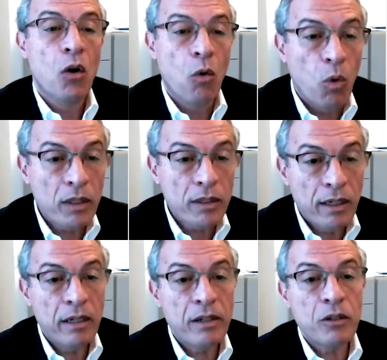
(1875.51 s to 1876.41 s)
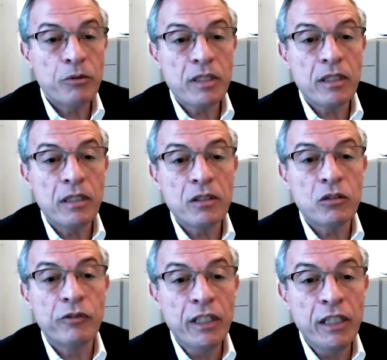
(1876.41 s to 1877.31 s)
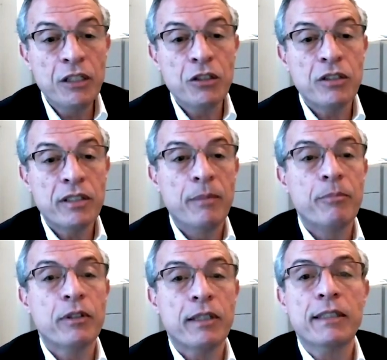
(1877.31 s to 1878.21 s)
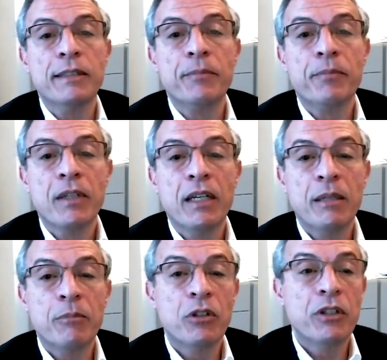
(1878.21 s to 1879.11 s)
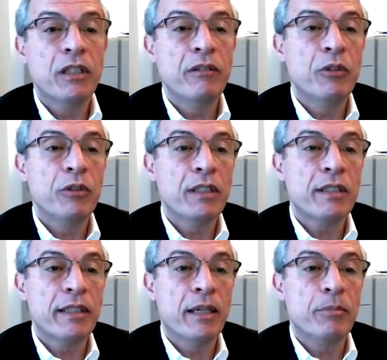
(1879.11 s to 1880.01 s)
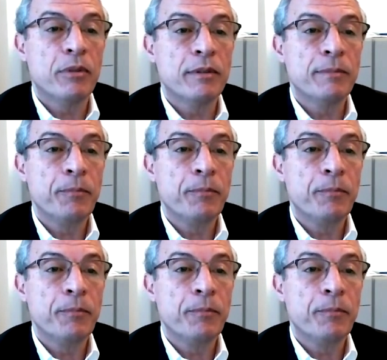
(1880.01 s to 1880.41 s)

What are the results of each separately? And I'm going to give you an example.